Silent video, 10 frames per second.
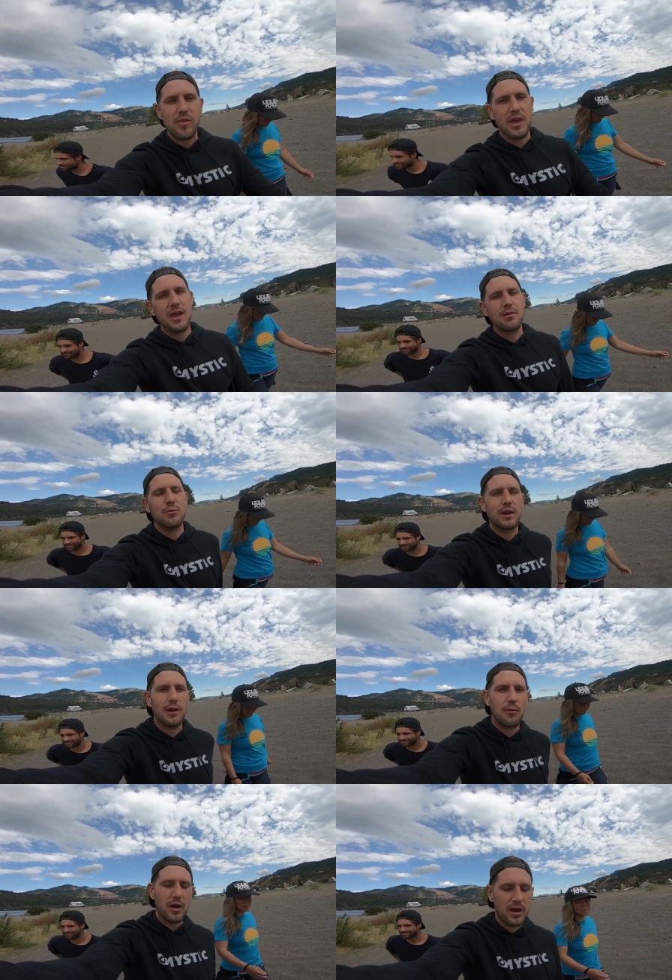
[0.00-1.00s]
with it and what
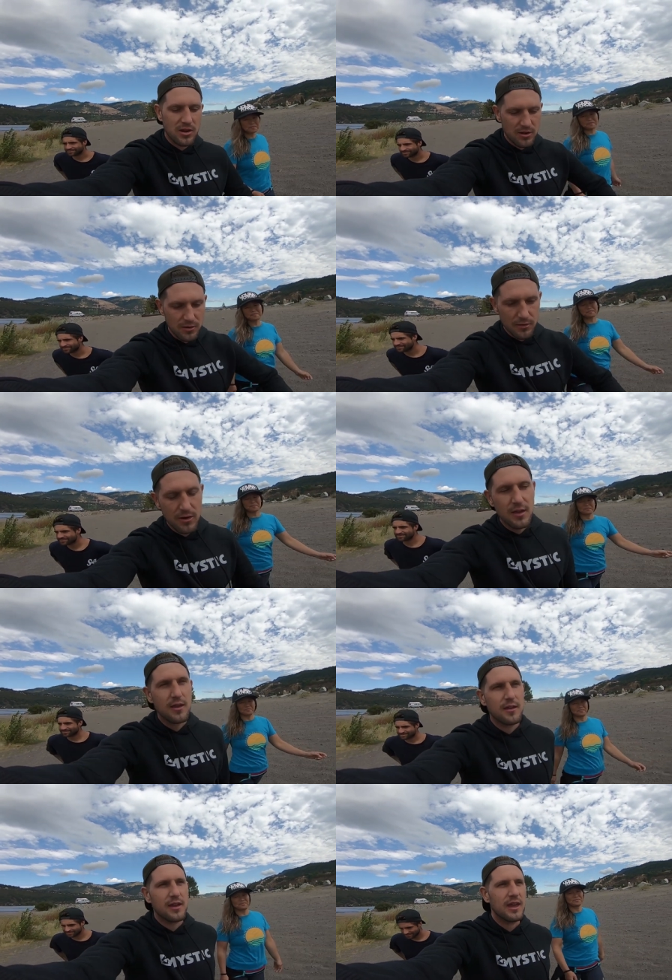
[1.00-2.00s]
I want to do.
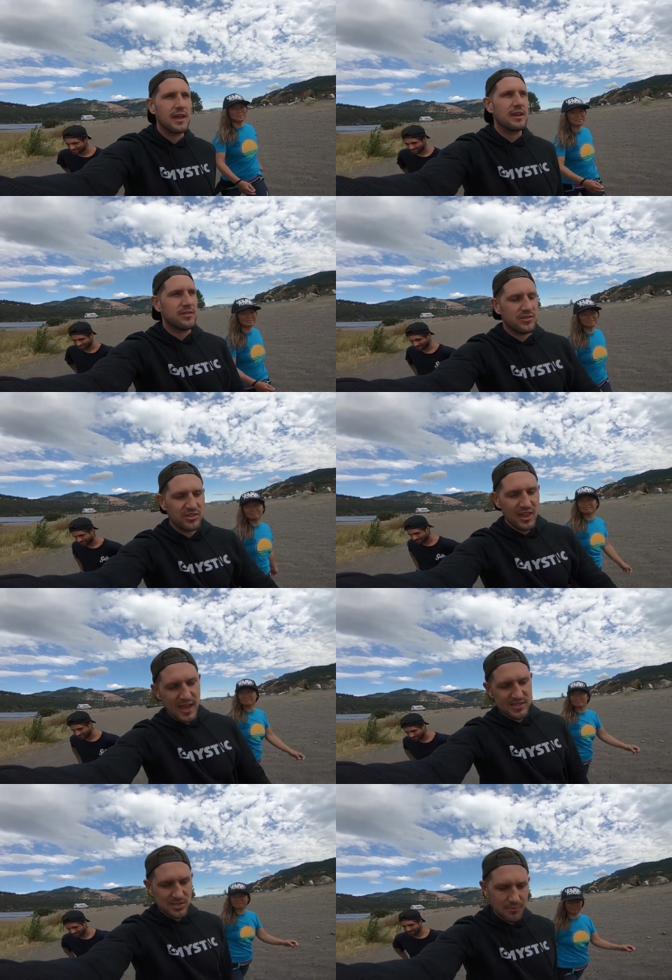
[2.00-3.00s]
And this
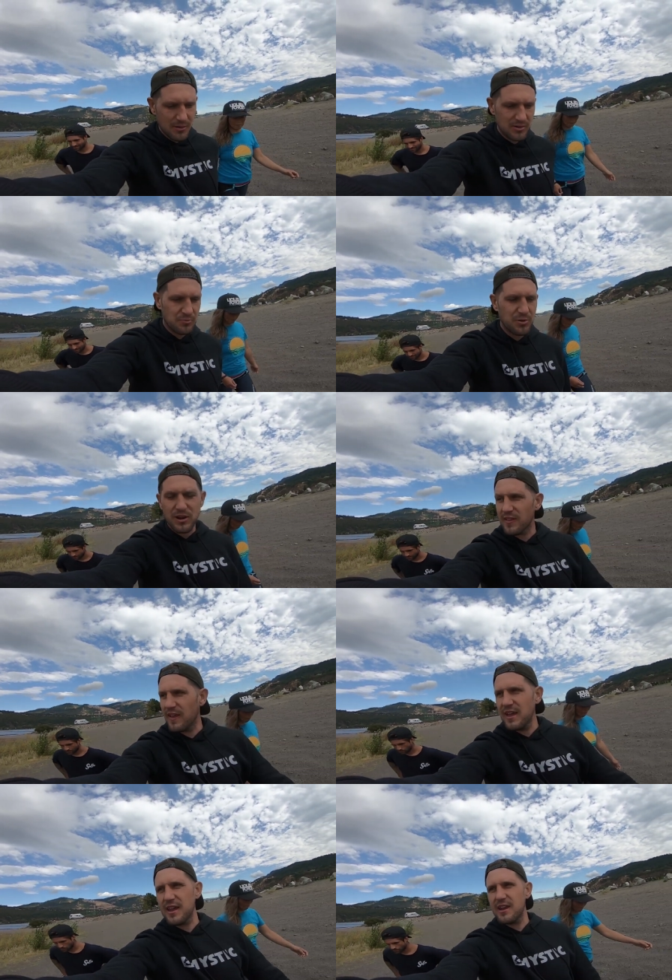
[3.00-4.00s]
last summer is pretty
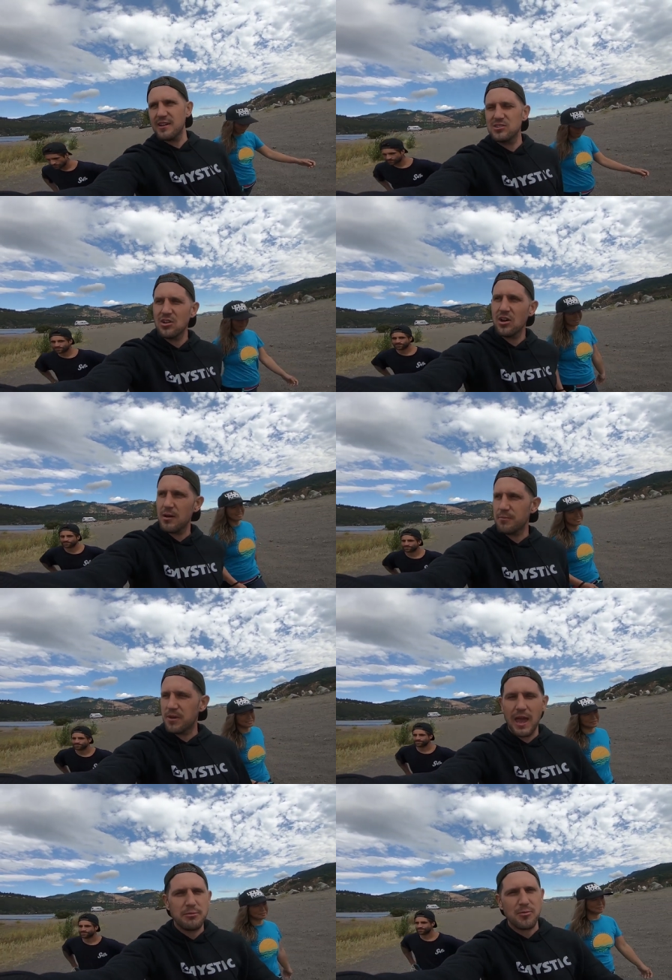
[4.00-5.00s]
light, and I took up
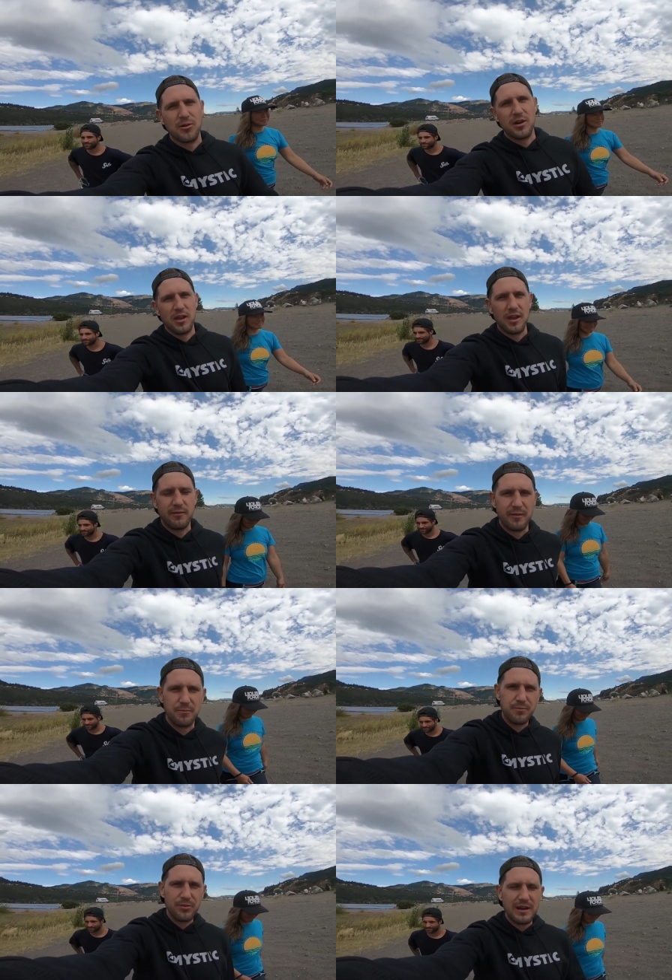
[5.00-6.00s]
cableboarding, and I've been
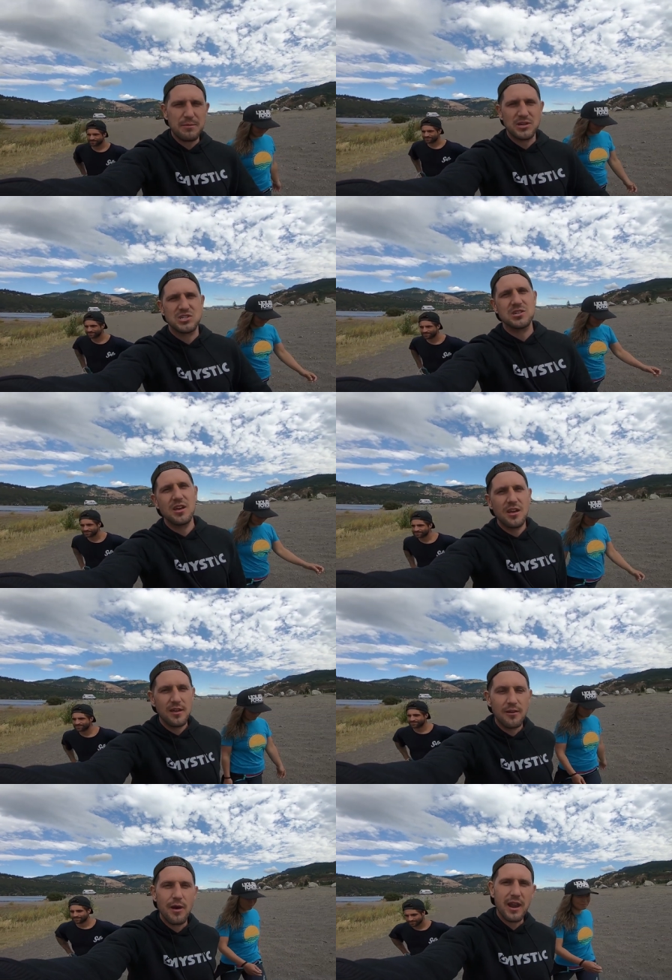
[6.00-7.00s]
pretty much
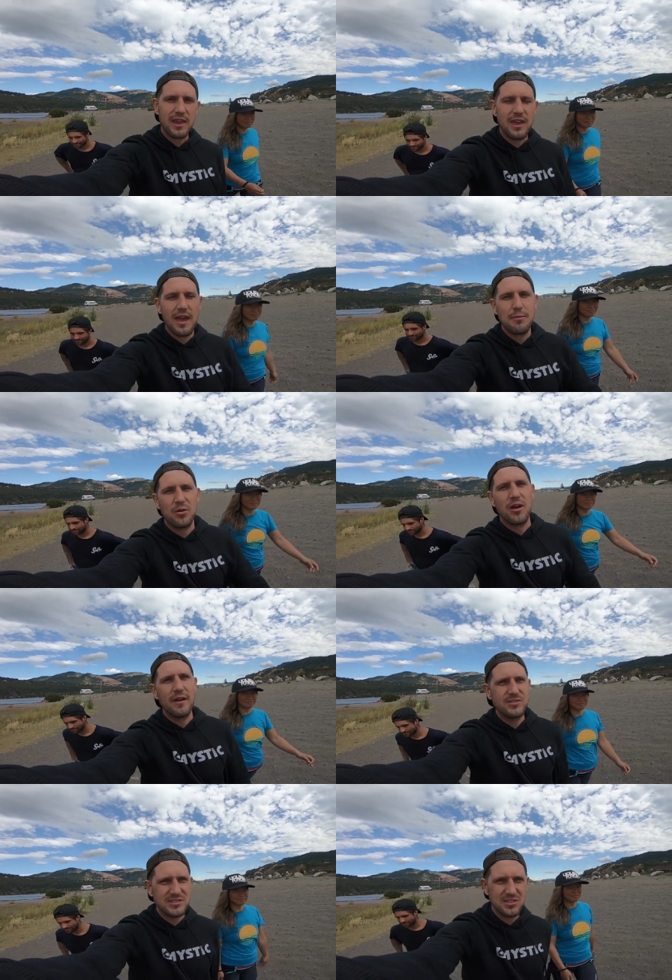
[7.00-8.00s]
riding cable
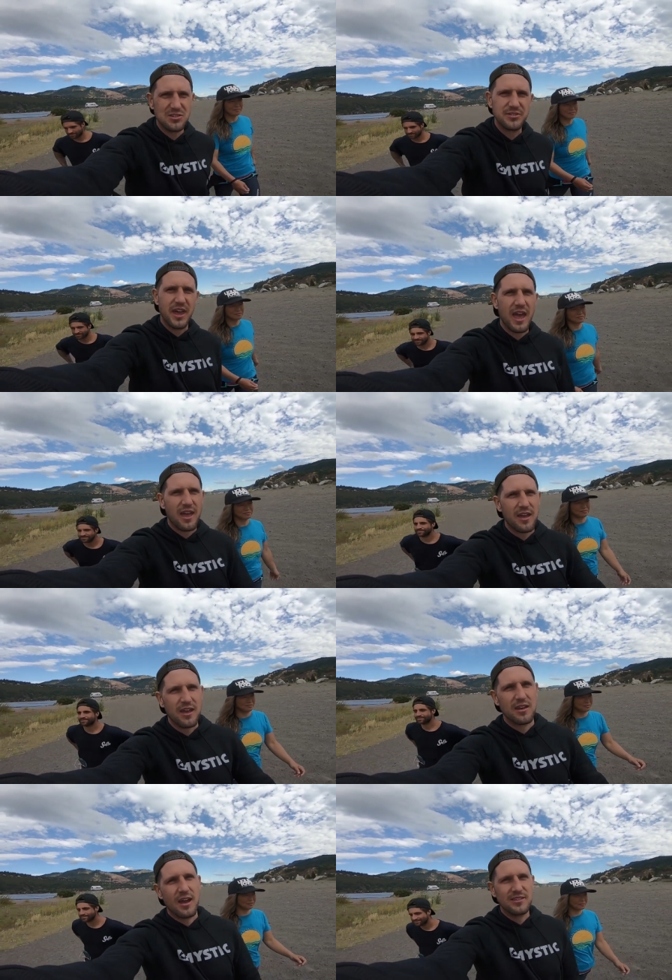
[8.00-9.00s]
every single day.
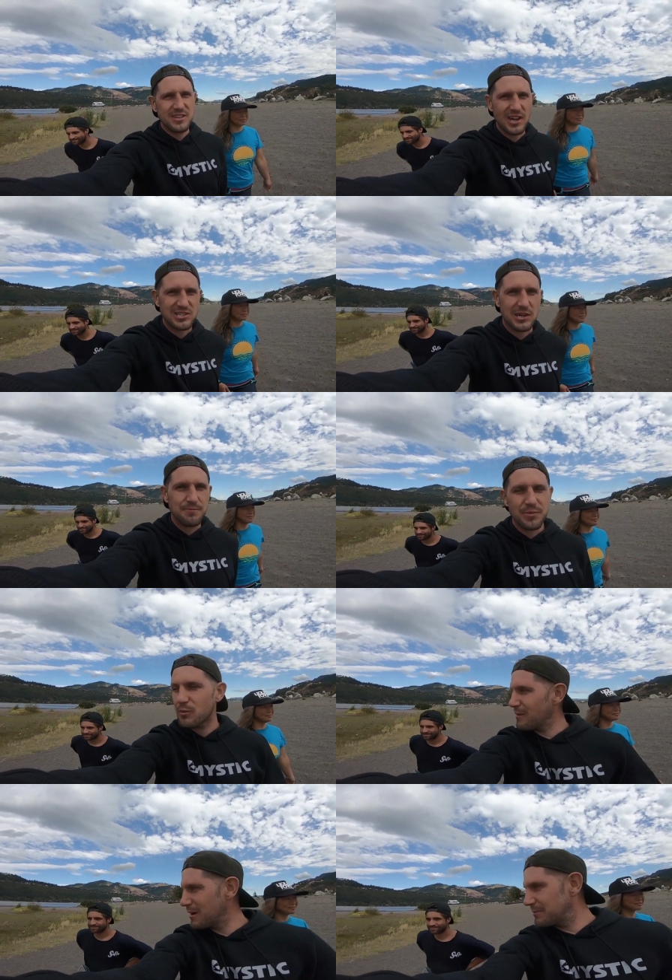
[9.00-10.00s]
And it's actually
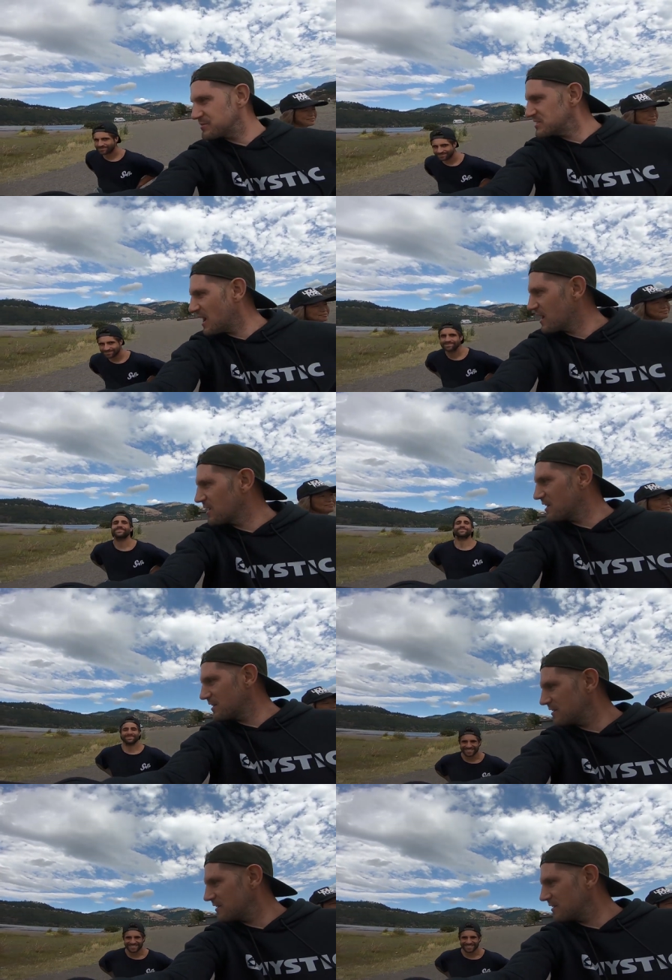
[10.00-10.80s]
where I met up with Ty here.